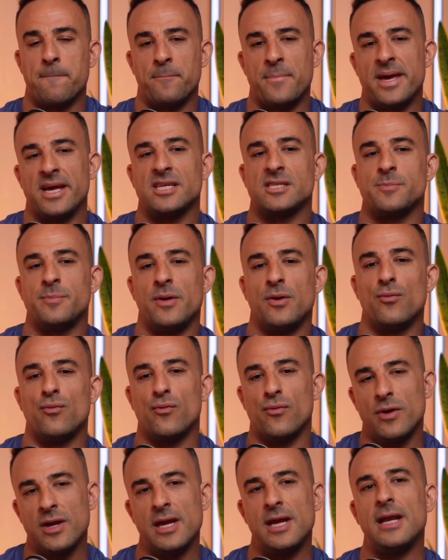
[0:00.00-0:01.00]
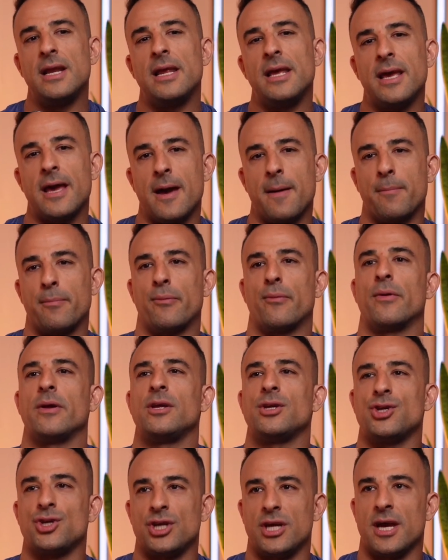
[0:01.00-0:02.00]
makes me really
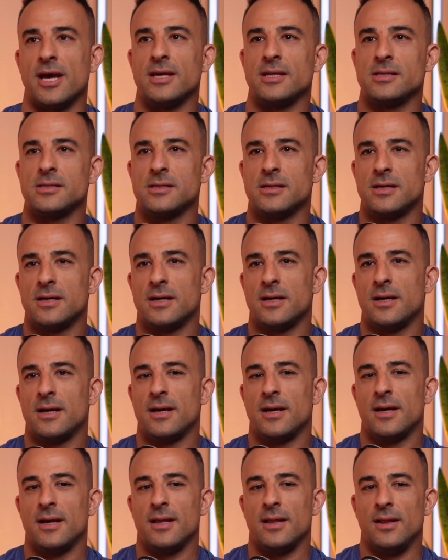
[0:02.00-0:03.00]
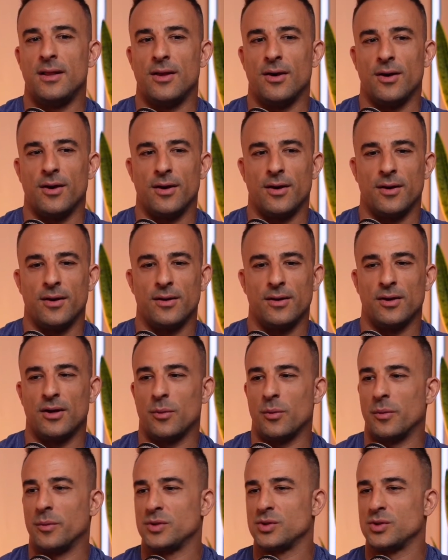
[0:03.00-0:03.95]
appreciate we were